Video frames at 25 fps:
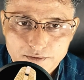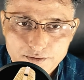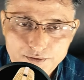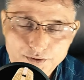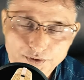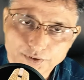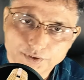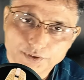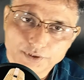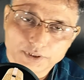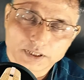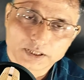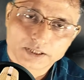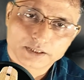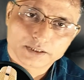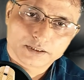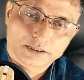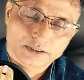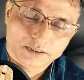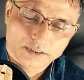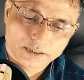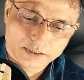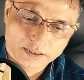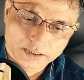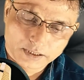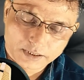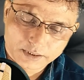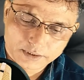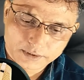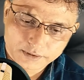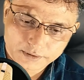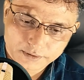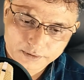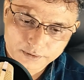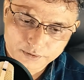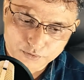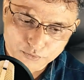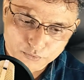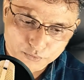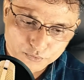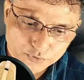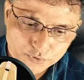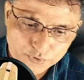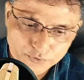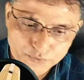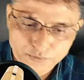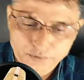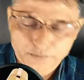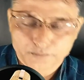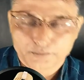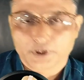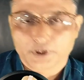See, I had told you